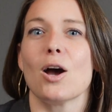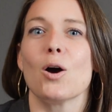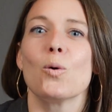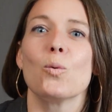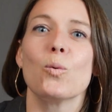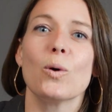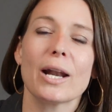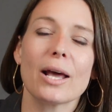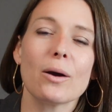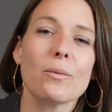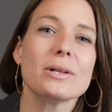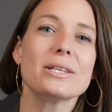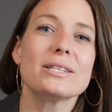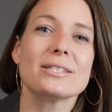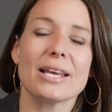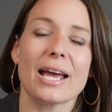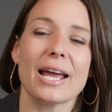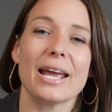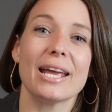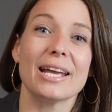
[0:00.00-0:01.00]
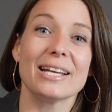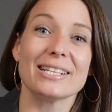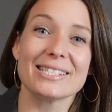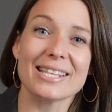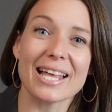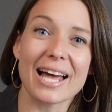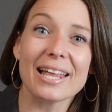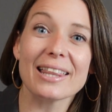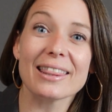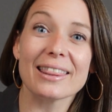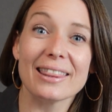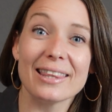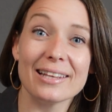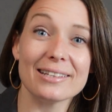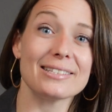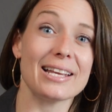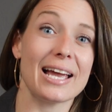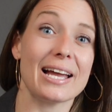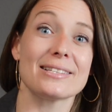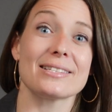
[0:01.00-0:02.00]
What I would say is that
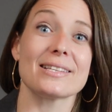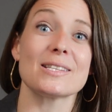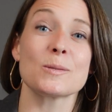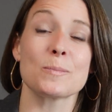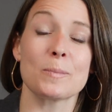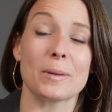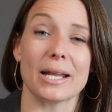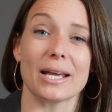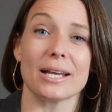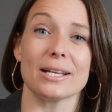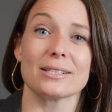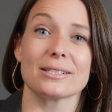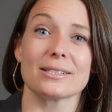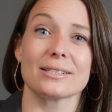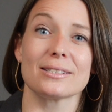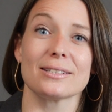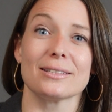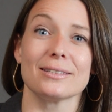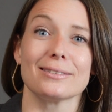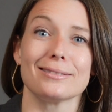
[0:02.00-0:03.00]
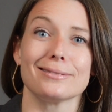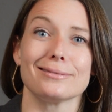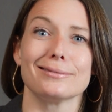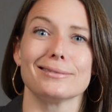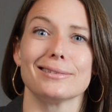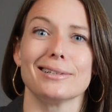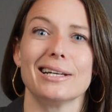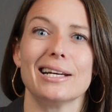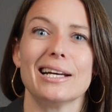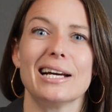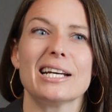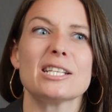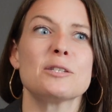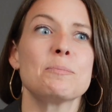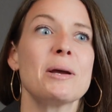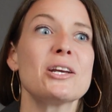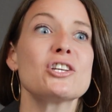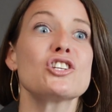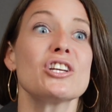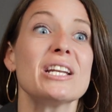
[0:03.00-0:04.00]
this has its place,
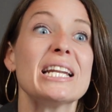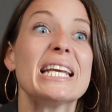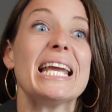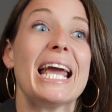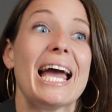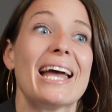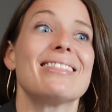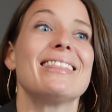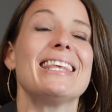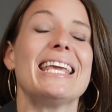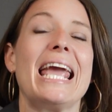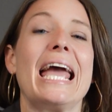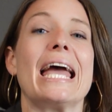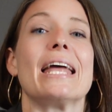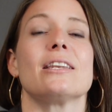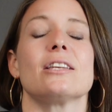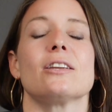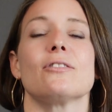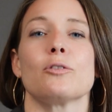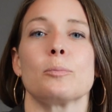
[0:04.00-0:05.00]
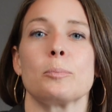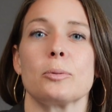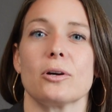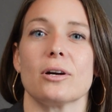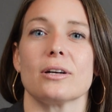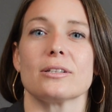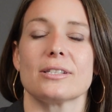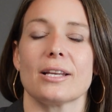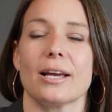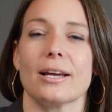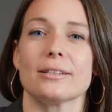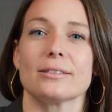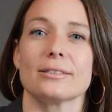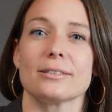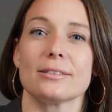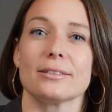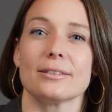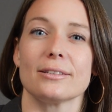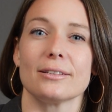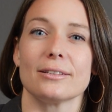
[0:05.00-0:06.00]
especially at the end of a
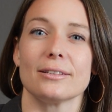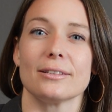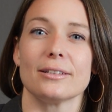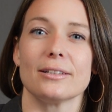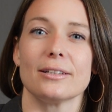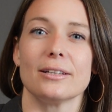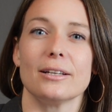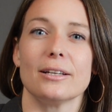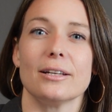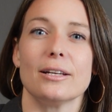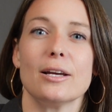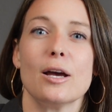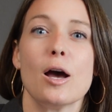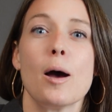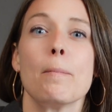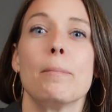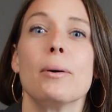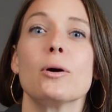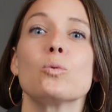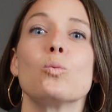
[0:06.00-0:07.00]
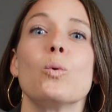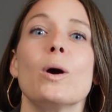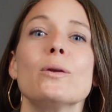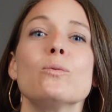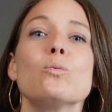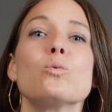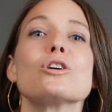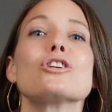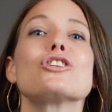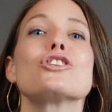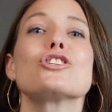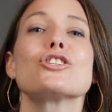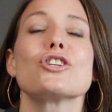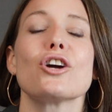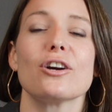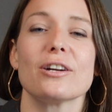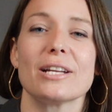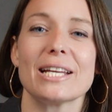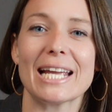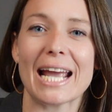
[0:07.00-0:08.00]
process. But when we're
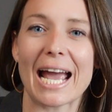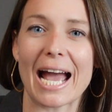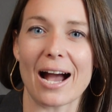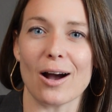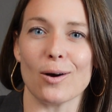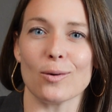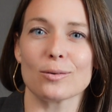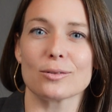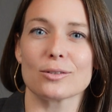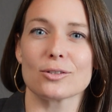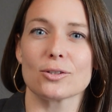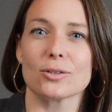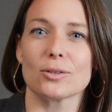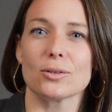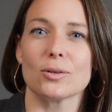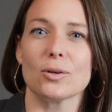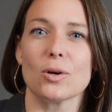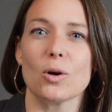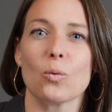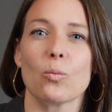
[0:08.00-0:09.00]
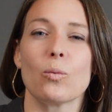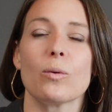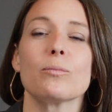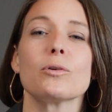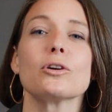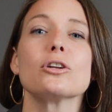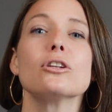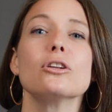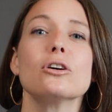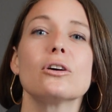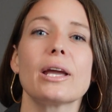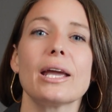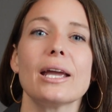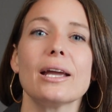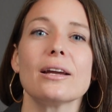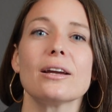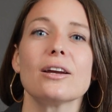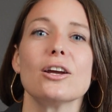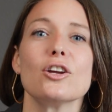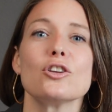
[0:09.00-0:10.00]
starting out, when we're
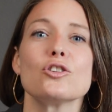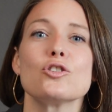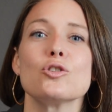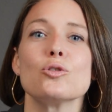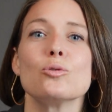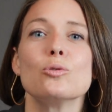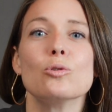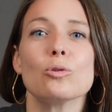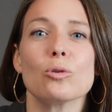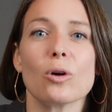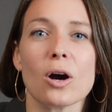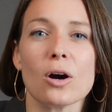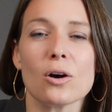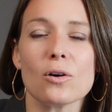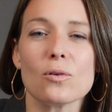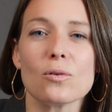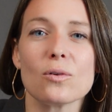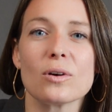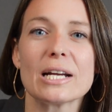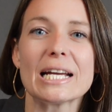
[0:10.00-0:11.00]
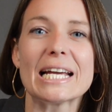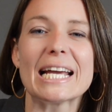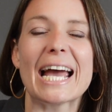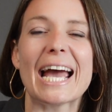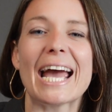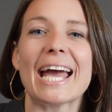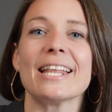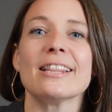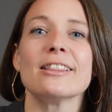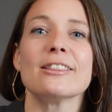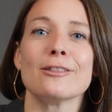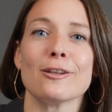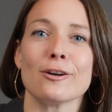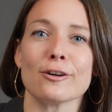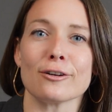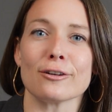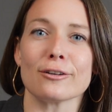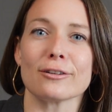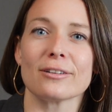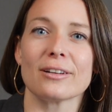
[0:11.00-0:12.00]
looking to grow and
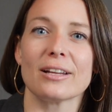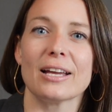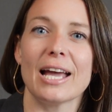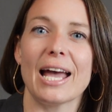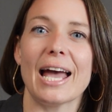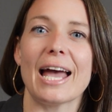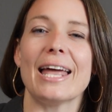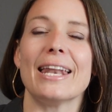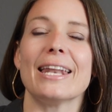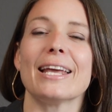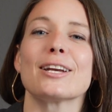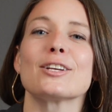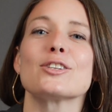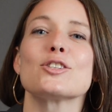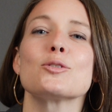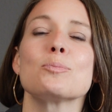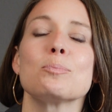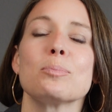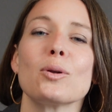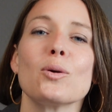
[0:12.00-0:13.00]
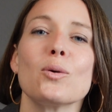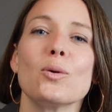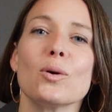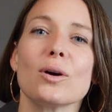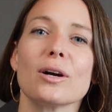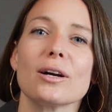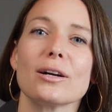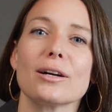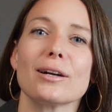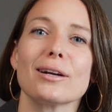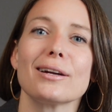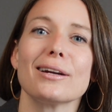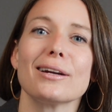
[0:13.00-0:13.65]
learn and explore,